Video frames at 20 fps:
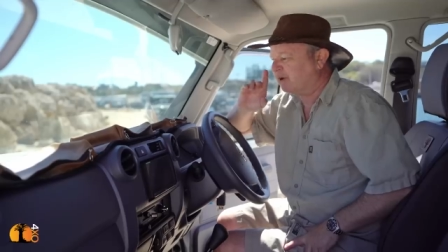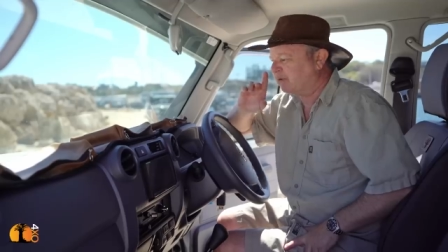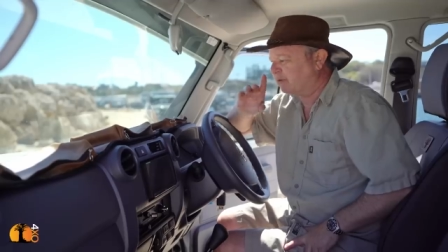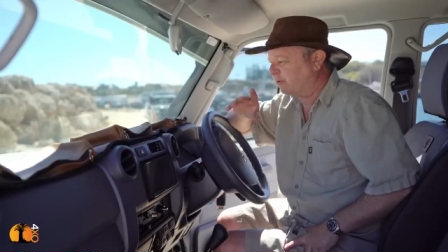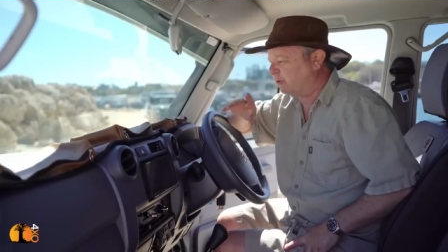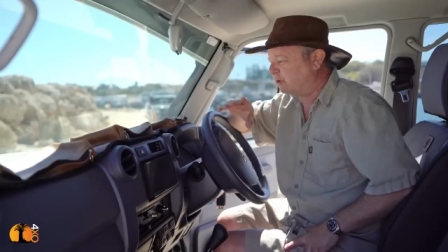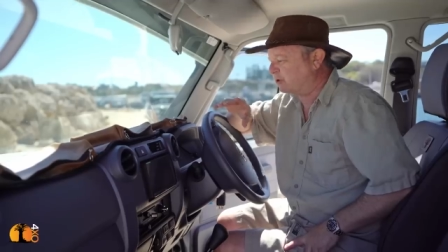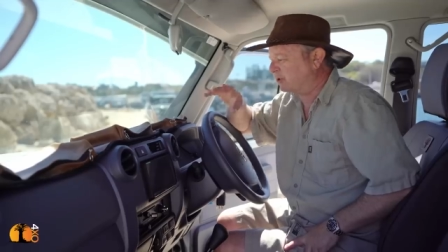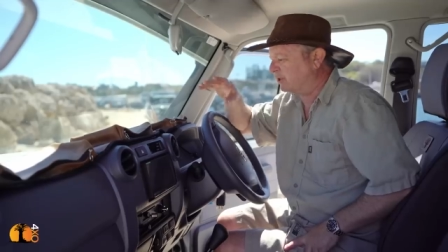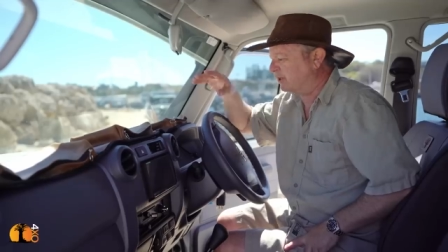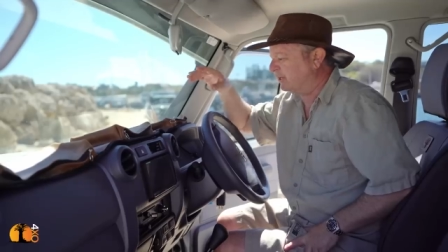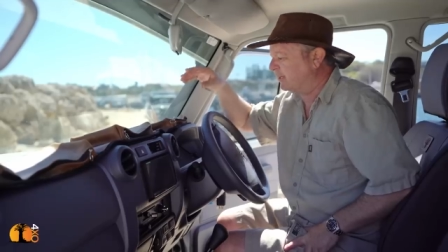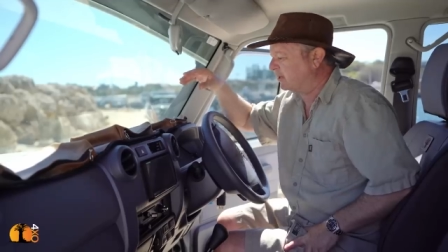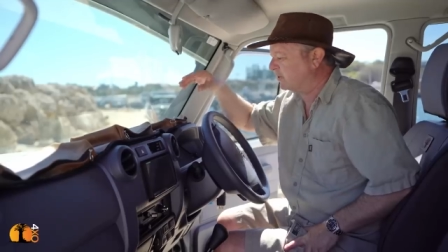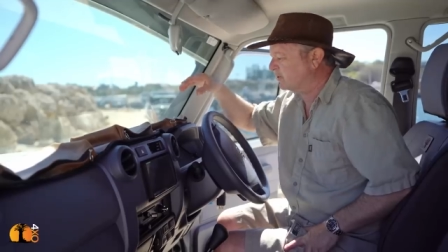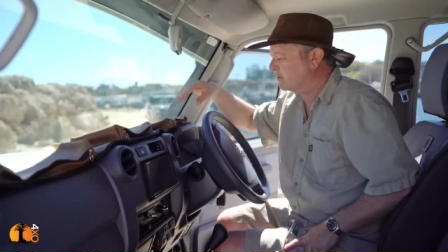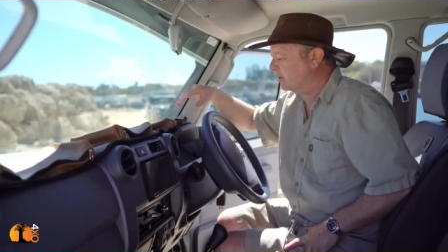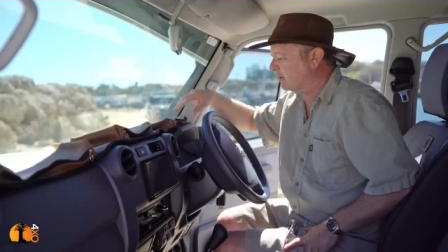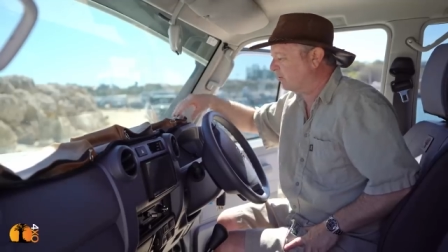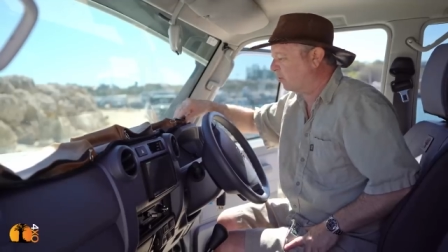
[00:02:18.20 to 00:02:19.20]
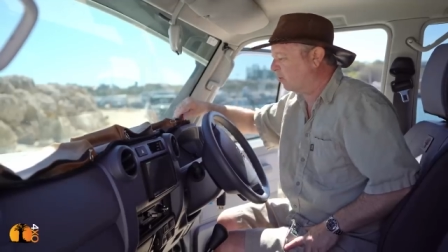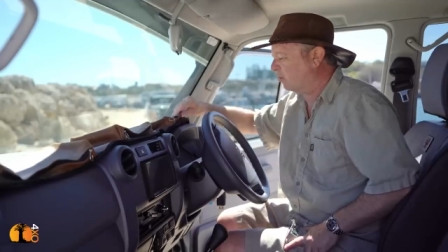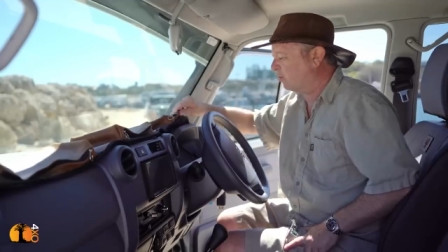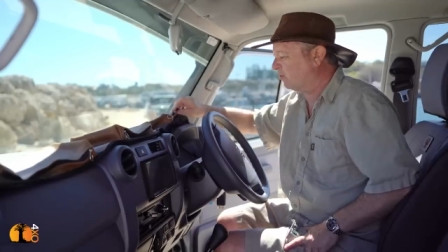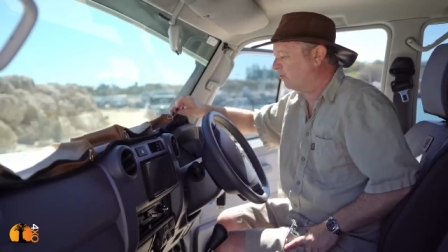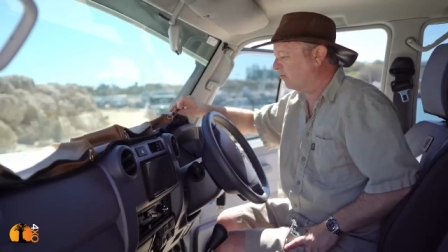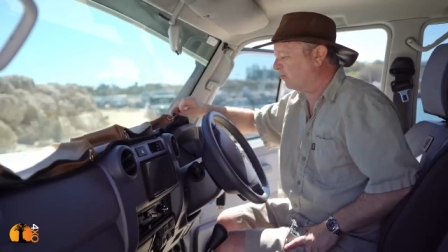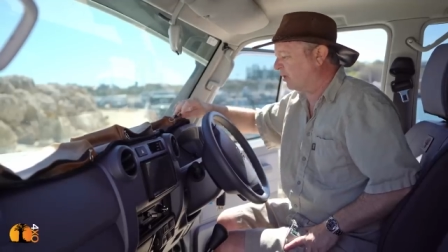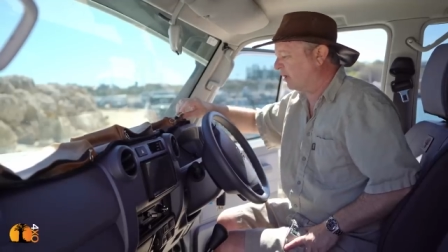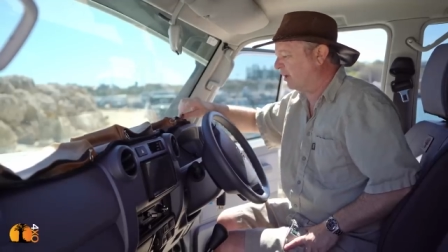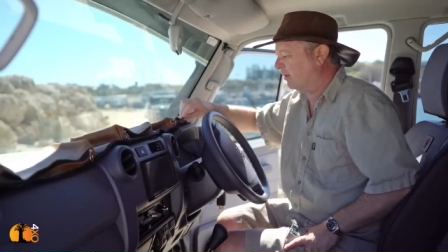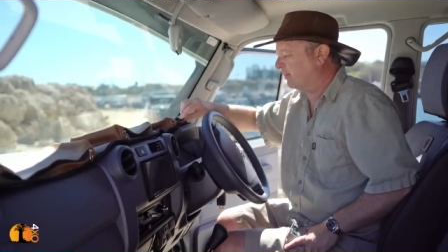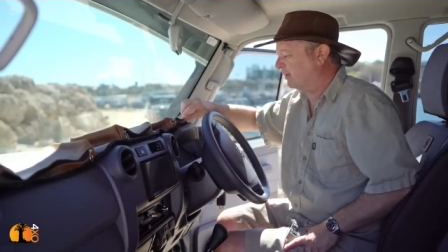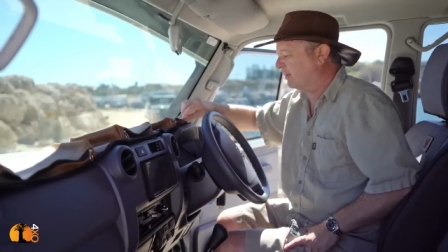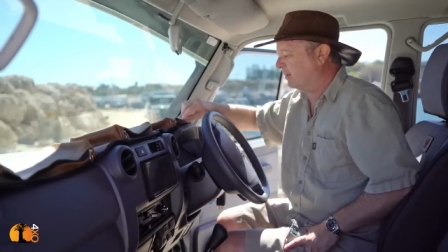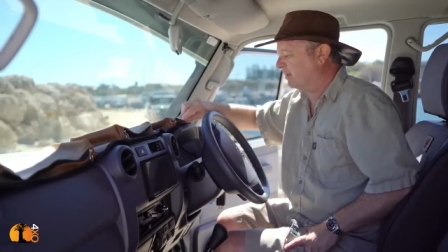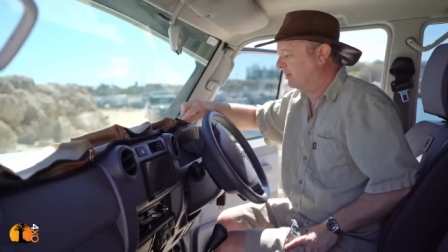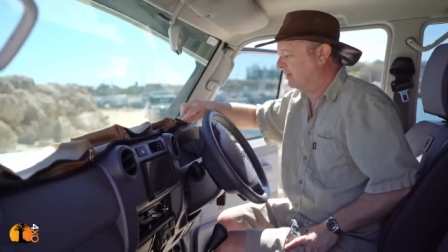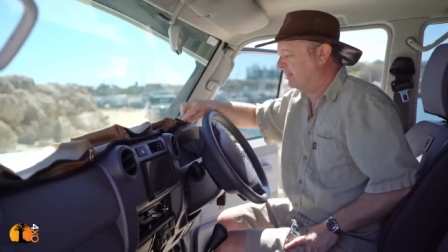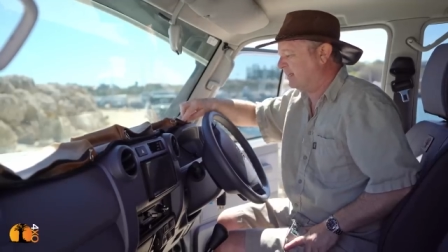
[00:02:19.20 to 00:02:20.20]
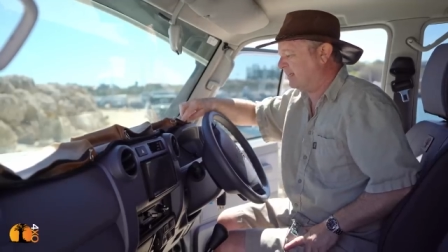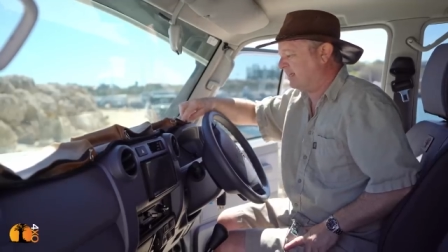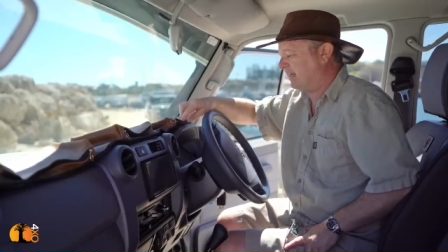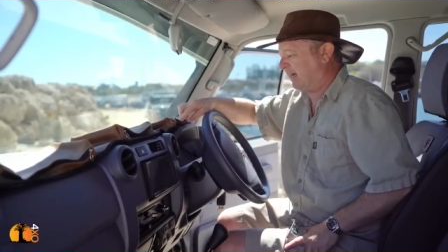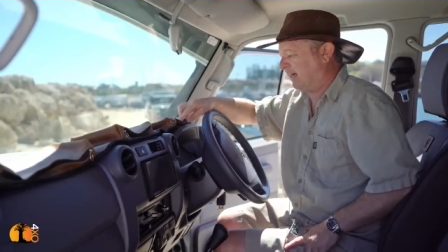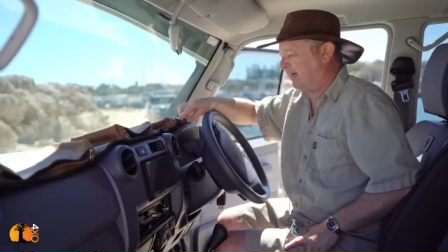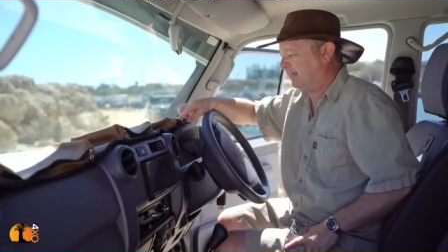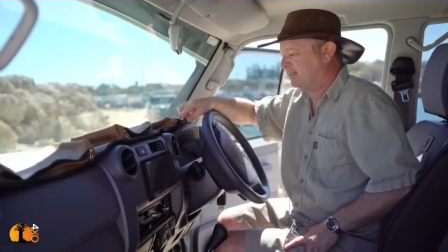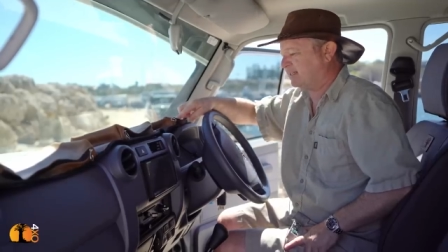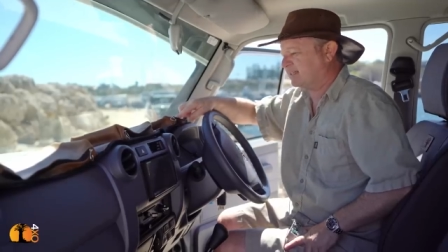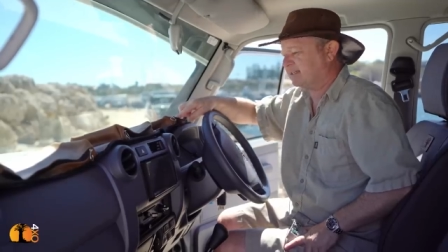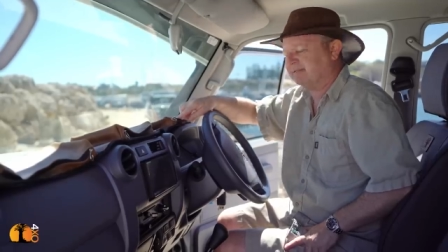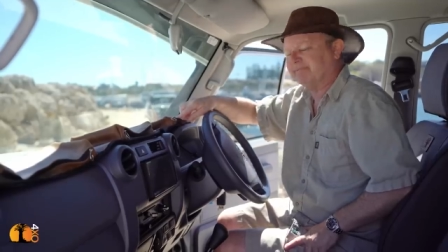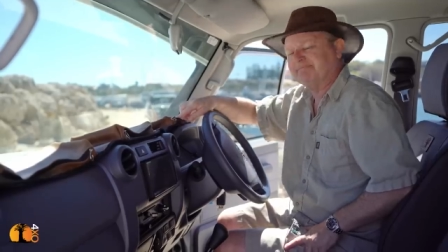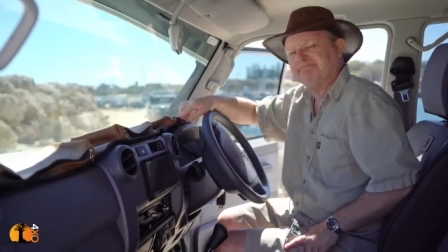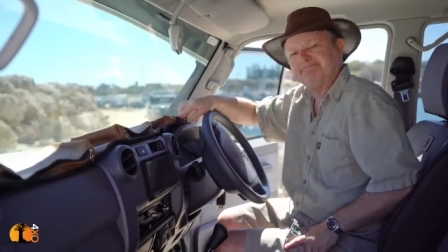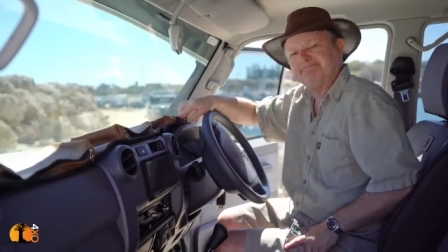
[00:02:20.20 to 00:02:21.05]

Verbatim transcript: unfortunately, because they're all rather nice.